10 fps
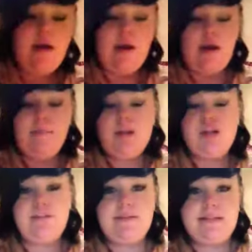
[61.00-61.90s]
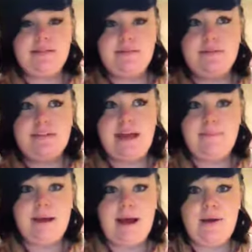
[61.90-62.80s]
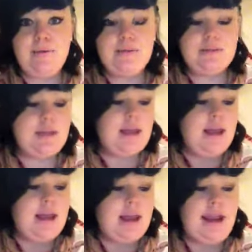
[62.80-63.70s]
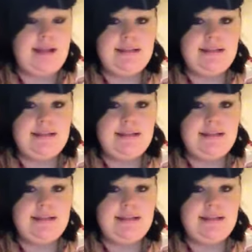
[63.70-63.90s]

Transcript: It should have been £10 in